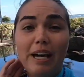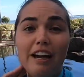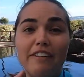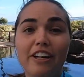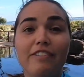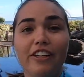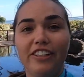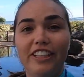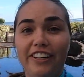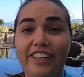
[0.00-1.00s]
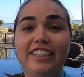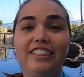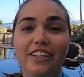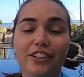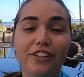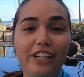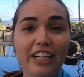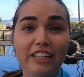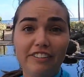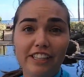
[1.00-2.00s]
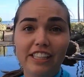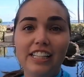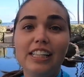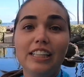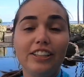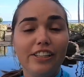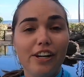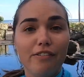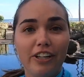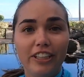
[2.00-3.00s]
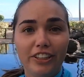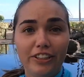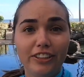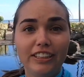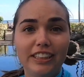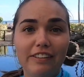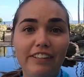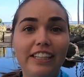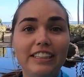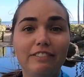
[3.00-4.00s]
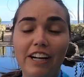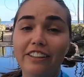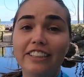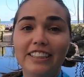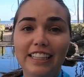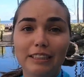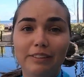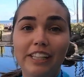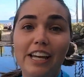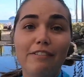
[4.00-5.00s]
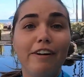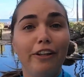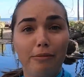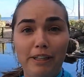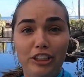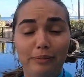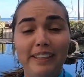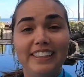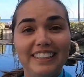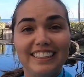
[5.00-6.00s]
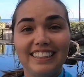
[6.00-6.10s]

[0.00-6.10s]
be having our veterinarian, Dr. Greg Levine, looking over our turtles, giving his final assessment and final measurements.